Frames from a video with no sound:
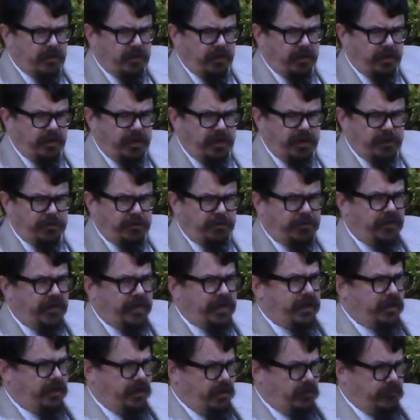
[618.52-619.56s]
Who do you
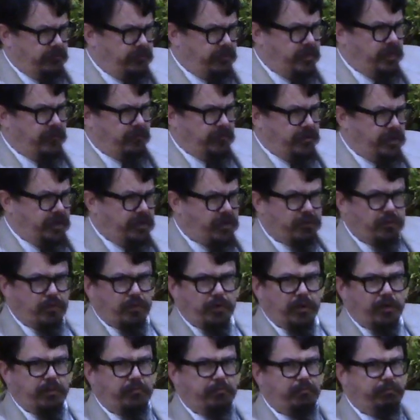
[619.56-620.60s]
think of whenever you hear the
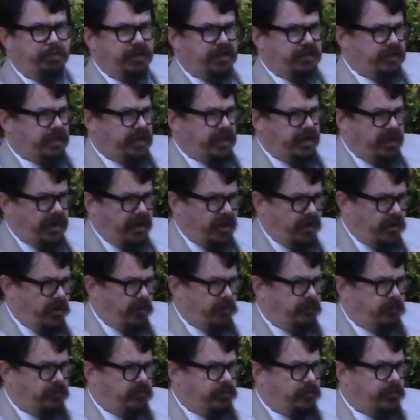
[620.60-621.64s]
word
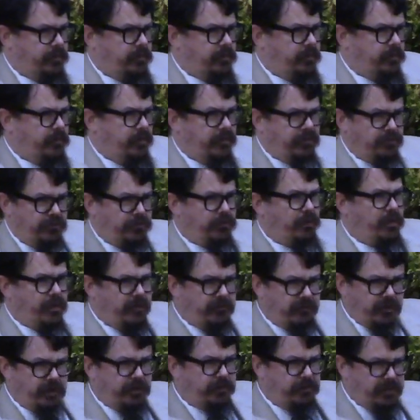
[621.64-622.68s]
billionaire? Right, just
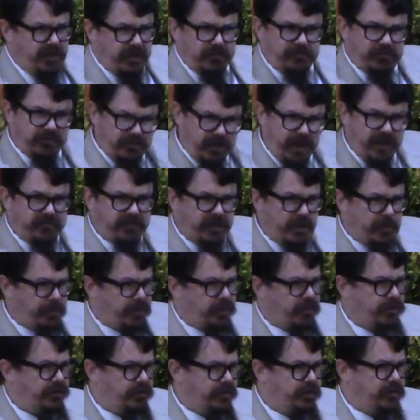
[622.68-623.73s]
whoever you think of, just have that
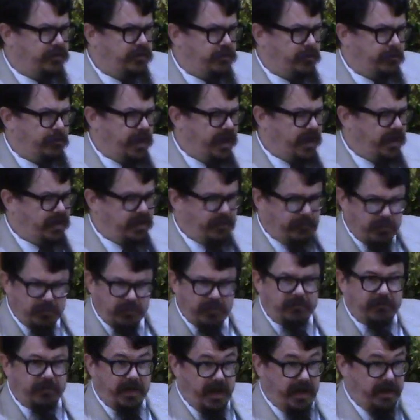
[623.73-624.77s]
person in your mind. I mean,
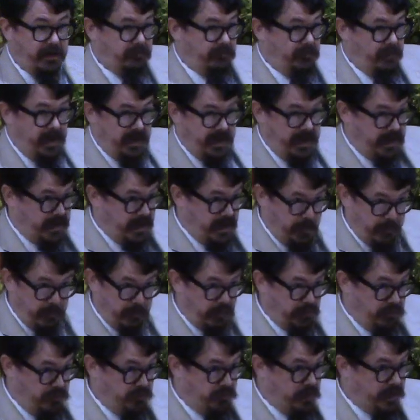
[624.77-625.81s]
we've got any
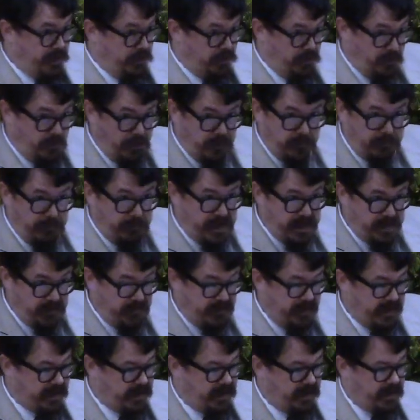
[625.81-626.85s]
number that we could be
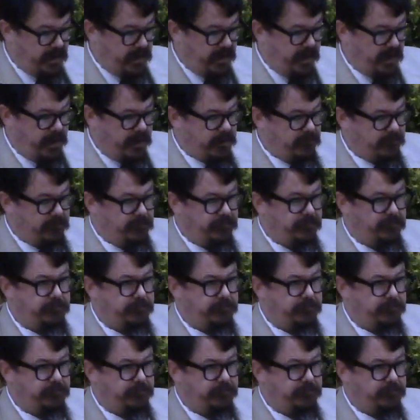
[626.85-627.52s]
thinking of.